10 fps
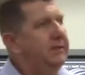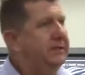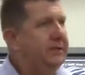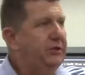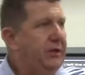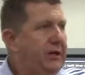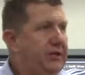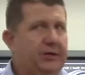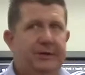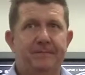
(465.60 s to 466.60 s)
the
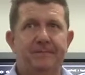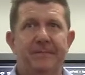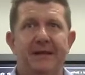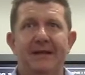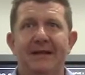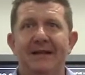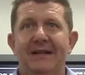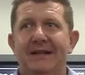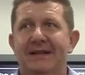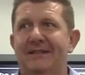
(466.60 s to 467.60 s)
situation.
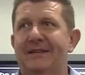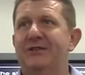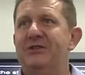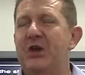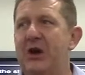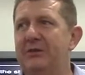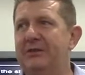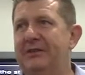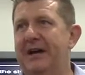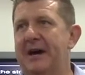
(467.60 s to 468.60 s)
Okay, so don't,